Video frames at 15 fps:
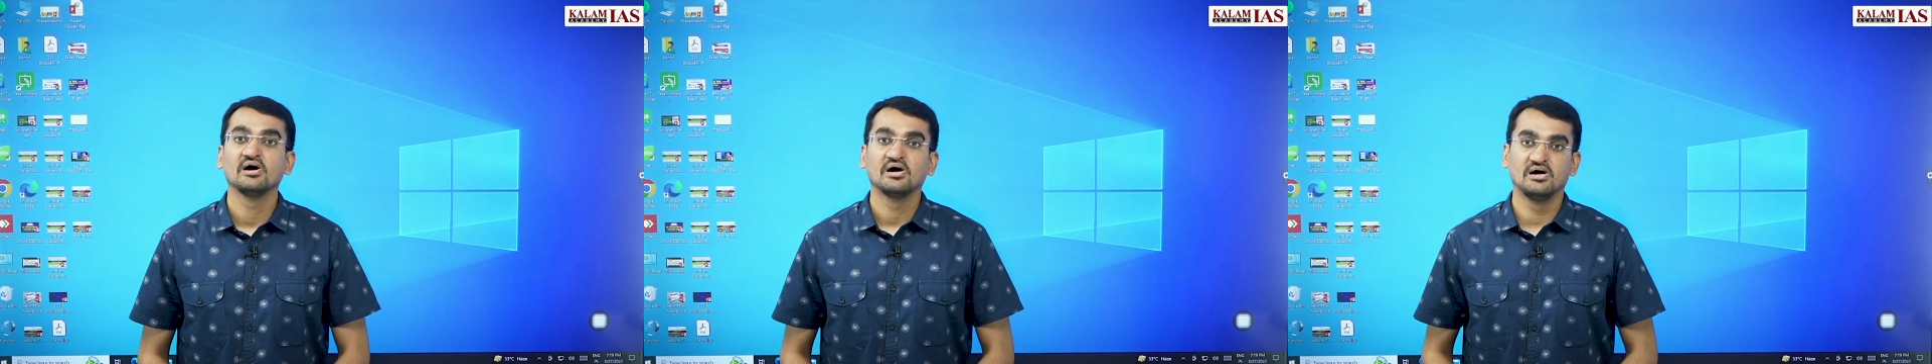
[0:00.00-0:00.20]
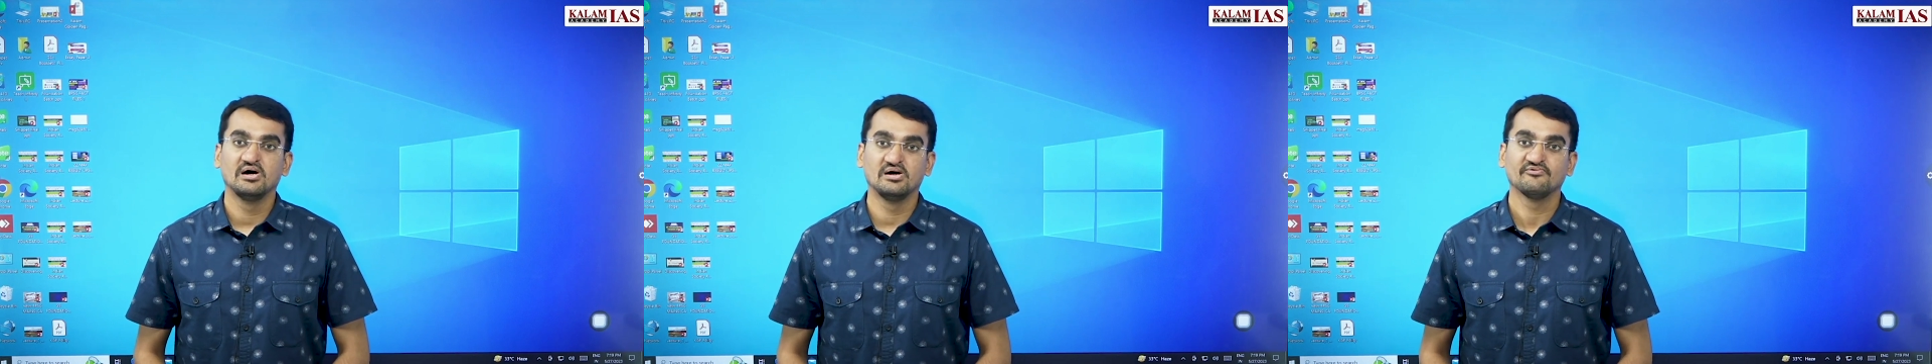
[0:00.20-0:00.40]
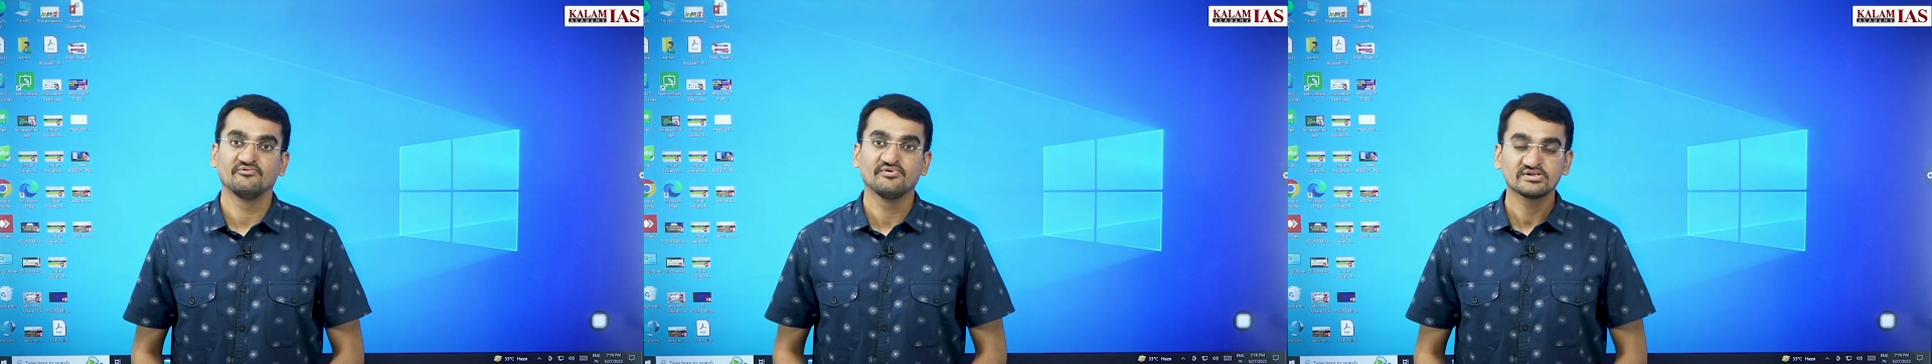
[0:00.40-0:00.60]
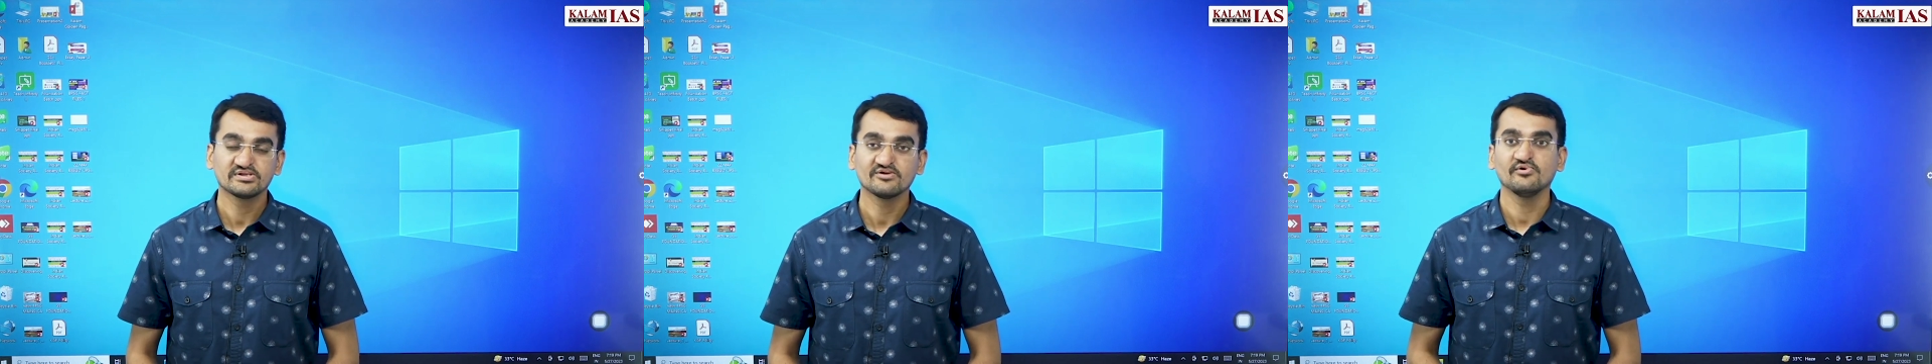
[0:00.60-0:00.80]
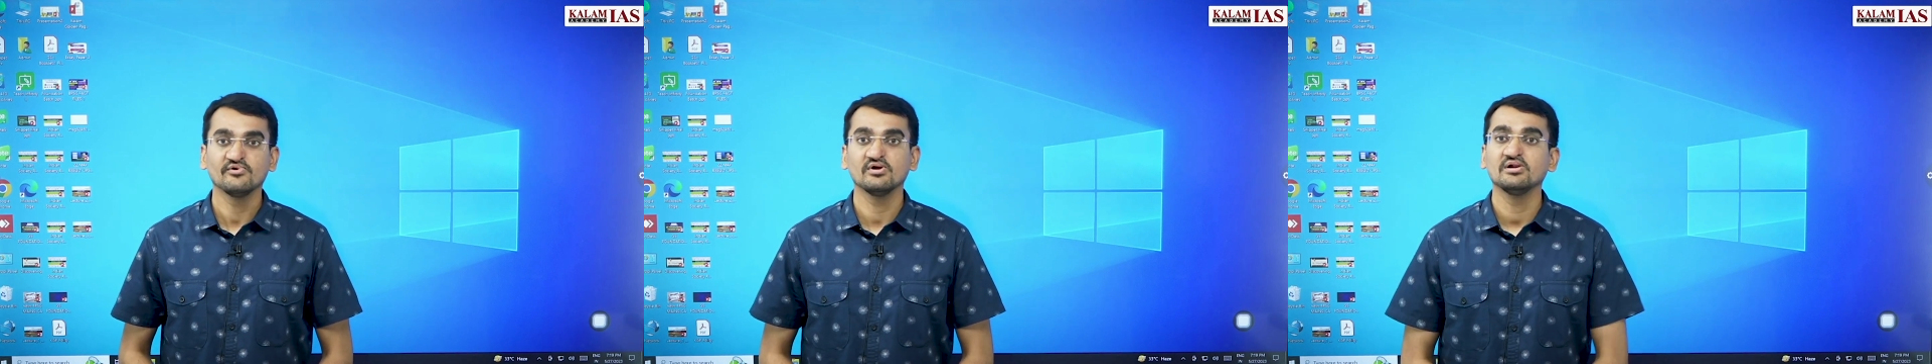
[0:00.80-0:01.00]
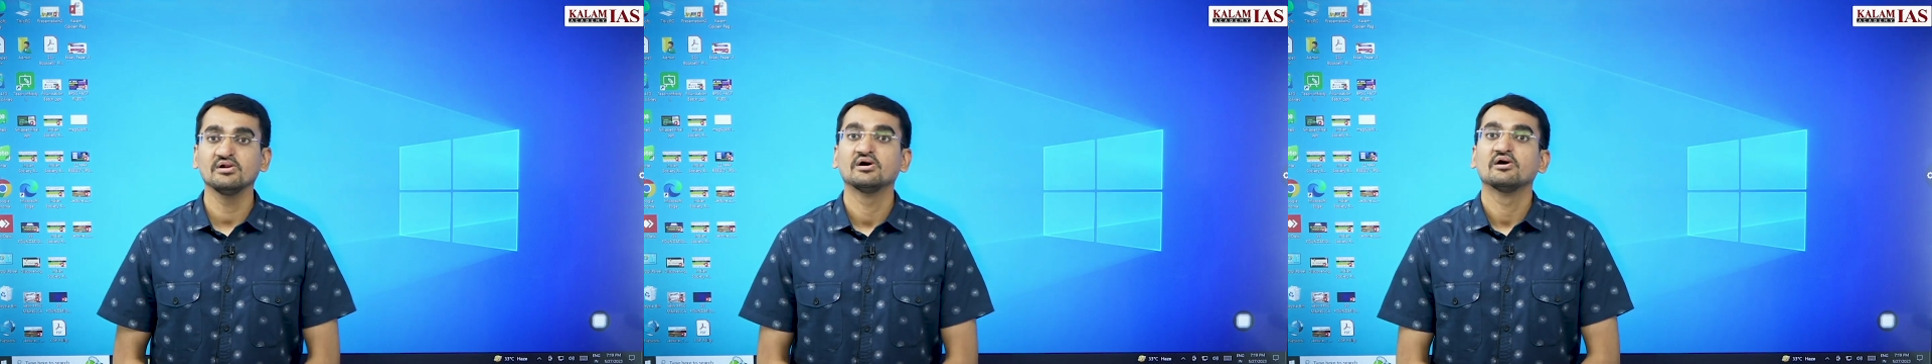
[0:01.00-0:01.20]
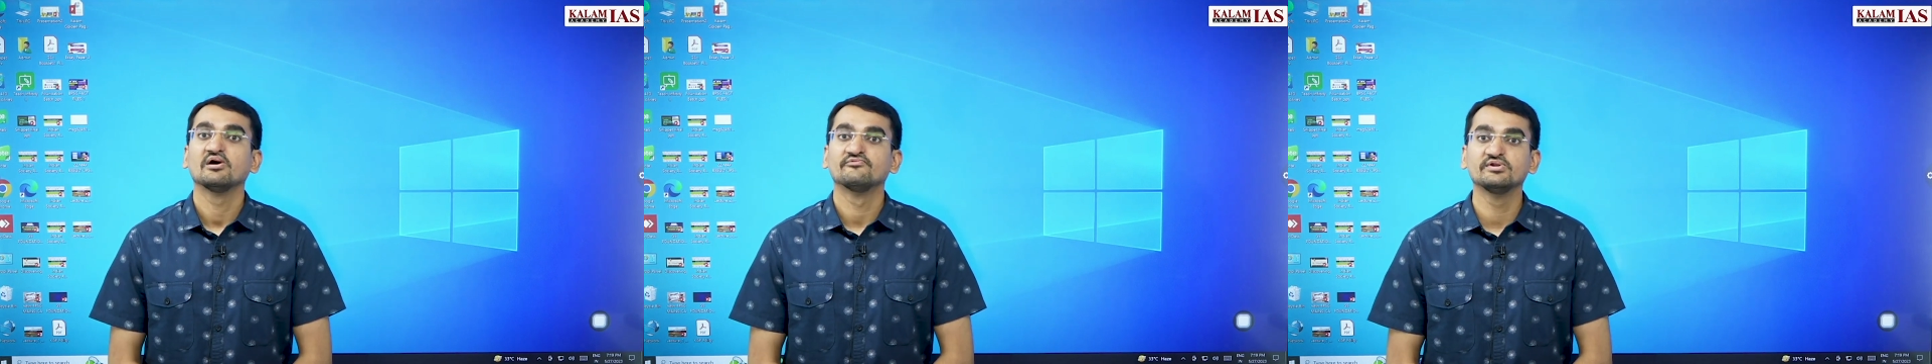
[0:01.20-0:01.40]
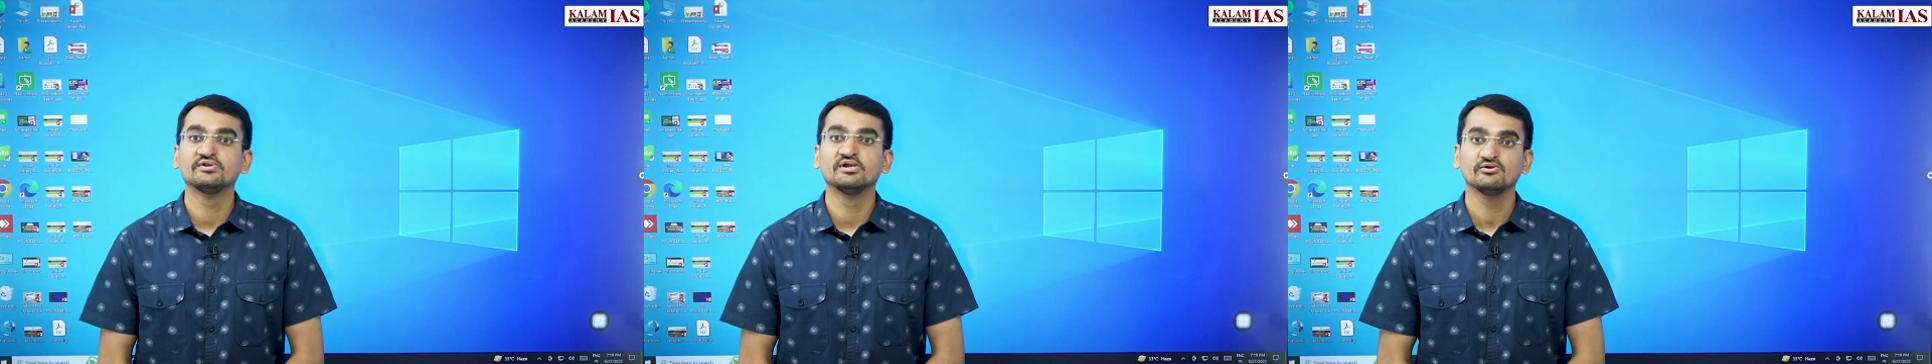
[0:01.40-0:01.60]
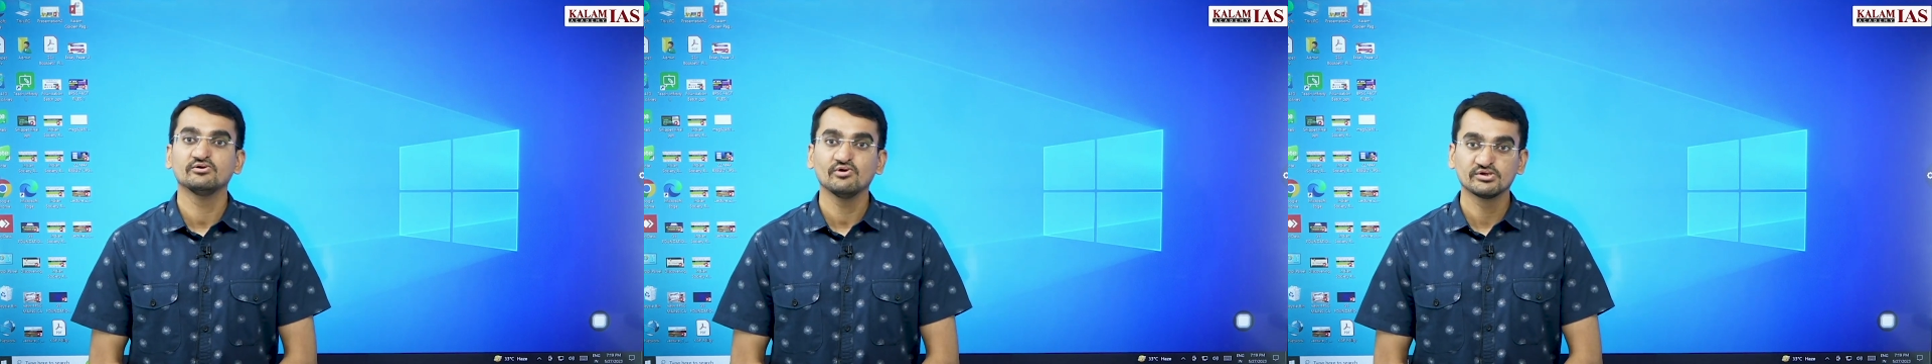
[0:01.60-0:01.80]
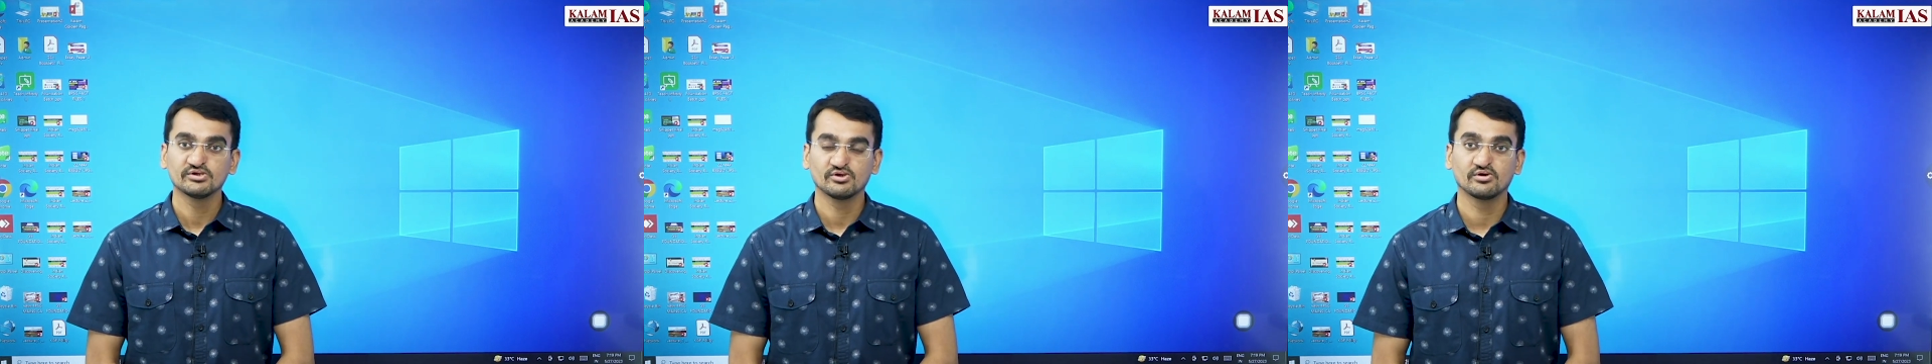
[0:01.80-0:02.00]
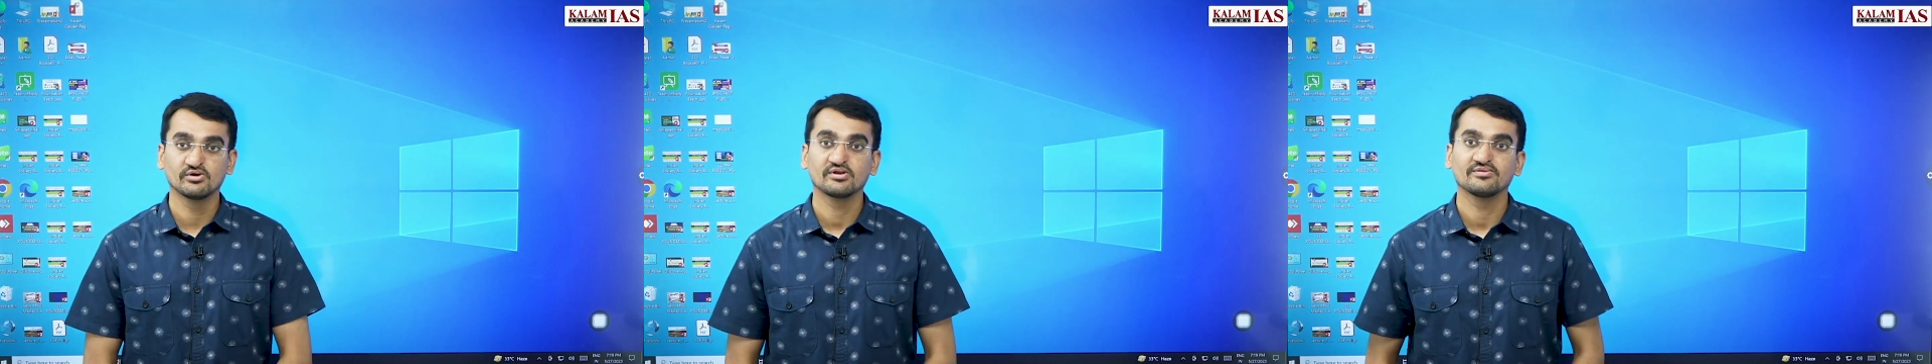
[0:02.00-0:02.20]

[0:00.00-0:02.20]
Uh, first of all, we need to ensure